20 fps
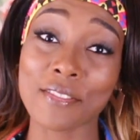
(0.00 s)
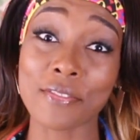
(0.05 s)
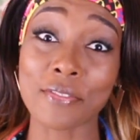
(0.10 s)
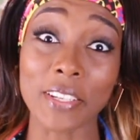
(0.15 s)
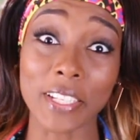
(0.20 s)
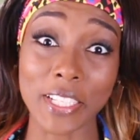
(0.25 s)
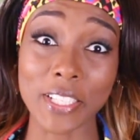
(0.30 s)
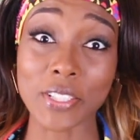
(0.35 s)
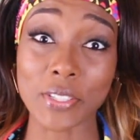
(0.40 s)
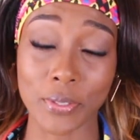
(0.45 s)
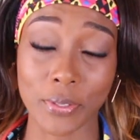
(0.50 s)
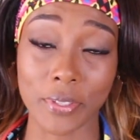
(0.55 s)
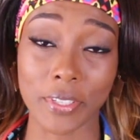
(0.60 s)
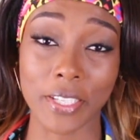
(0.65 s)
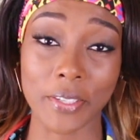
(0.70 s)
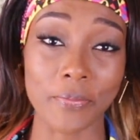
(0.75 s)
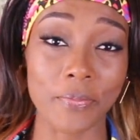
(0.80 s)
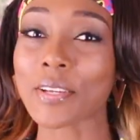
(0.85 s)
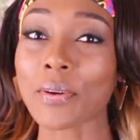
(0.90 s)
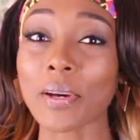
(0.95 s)
Funny
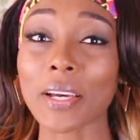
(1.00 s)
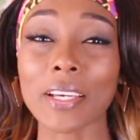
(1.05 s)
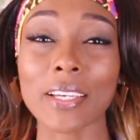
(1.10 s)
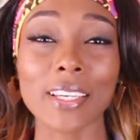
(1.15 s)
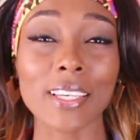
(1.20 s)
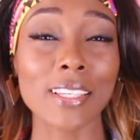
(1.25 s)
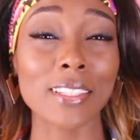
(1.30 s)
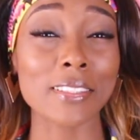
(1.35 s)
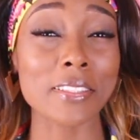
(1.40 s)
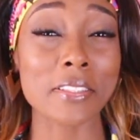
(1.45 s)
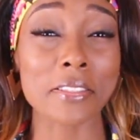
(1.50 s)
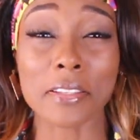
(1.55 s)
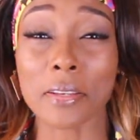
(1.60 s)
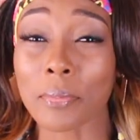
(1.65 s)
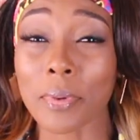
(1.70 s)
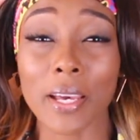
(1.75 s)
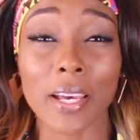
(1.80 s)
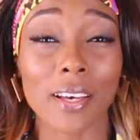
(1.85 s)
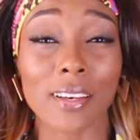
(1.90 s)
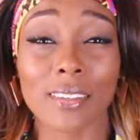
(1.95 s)
story. So I
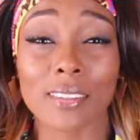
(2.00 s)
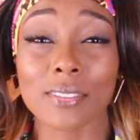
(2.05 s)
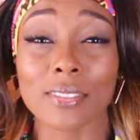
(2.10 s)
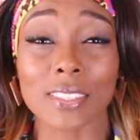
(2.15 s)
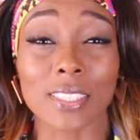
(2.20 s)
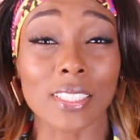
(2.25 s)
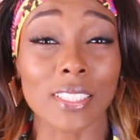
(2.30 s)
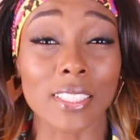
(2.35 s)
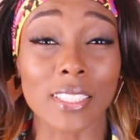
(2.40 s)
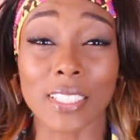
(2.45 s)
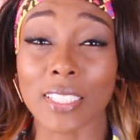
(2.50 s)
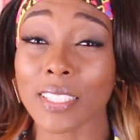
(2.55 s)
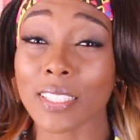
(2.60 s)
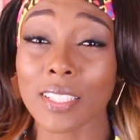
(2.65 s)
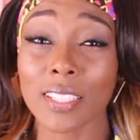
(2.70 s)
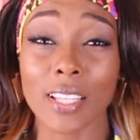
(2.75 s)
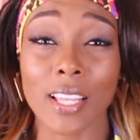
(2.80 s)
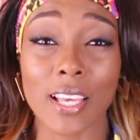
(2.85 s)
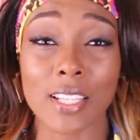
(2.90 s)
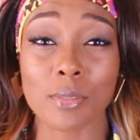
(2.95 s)
somehow deleted the
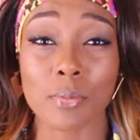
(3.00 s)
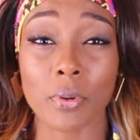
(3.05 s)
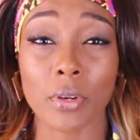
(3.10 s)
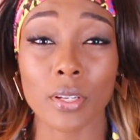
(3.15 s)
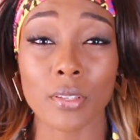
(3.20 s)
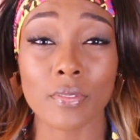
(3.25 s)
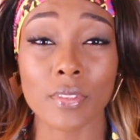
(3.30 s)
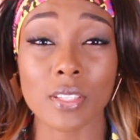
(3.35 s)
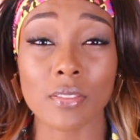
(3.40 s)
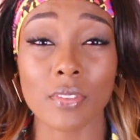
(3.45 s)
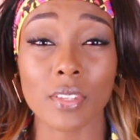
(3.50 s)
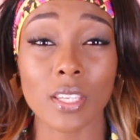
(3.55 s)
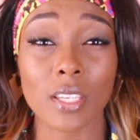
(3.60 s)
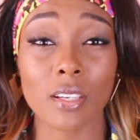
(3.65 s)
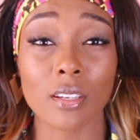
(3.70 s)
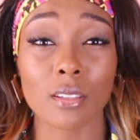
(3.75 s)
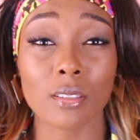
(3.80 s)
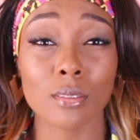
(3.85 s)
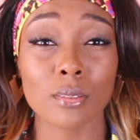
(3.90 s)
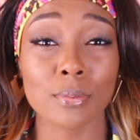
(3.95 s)
last part of this
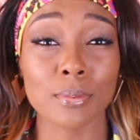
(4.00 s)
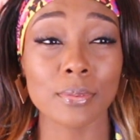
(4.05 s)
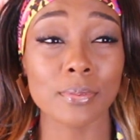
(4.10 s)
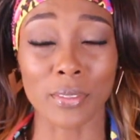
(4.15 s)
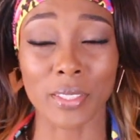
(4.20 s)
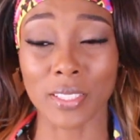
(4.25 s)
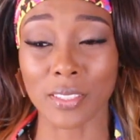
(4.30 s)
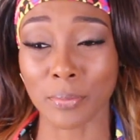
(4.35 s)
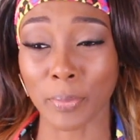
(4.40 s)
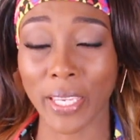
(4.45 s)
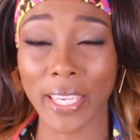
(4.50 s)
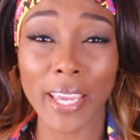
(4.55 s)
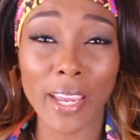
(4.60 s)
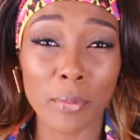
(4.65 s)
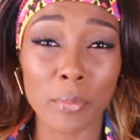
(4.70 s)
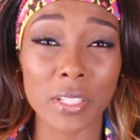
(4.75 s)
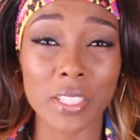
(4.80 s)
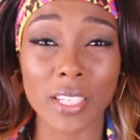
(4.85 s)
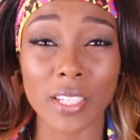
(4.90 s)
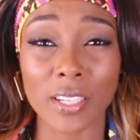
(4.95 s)
video. Either my
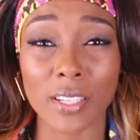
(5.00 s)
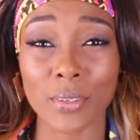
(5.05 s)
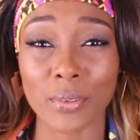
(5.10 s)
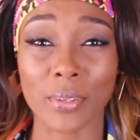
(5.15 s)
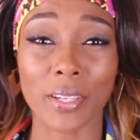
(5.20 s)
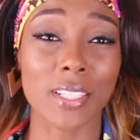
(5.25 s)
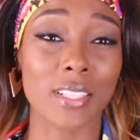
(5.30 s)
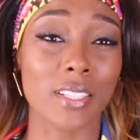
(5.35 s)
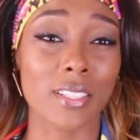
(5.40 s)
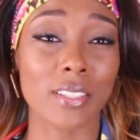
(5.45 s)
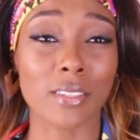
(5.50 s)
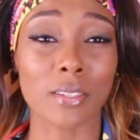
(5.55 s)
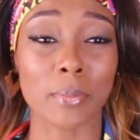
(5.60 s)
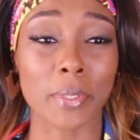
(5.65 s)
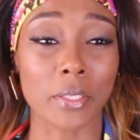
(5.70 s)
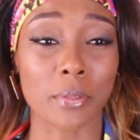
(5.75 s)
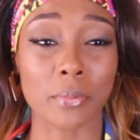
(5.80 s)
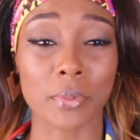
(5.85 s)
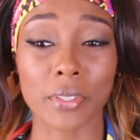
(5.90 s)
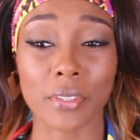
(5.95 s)
camera did it or I did it on my
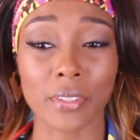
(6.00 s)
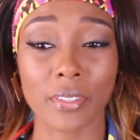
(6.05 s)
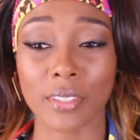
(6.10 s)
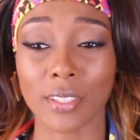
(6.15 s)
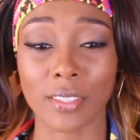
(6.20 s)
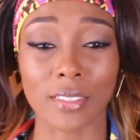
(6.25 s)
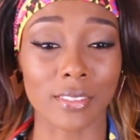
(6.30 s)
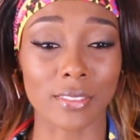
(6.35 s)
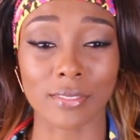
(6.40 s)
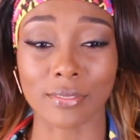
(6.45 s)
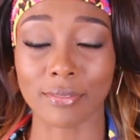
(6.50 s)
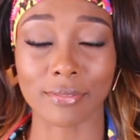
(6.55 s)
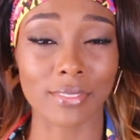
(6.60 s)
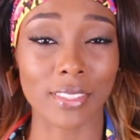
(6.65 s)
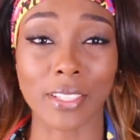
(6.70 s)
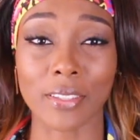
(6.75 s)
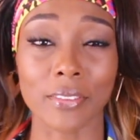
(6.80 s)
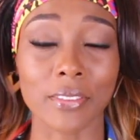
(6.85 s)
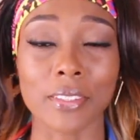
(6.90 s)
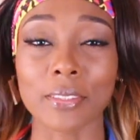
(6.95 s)
computer. I
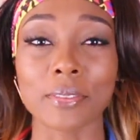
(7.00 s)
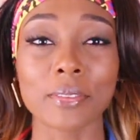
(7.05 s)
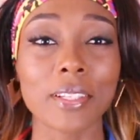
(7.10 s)
don't know.